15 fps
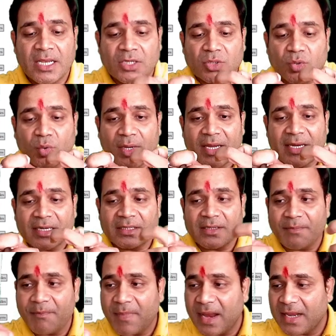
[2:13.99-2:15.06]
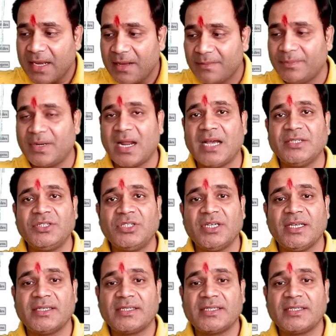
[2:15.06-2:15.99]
so here the many branches,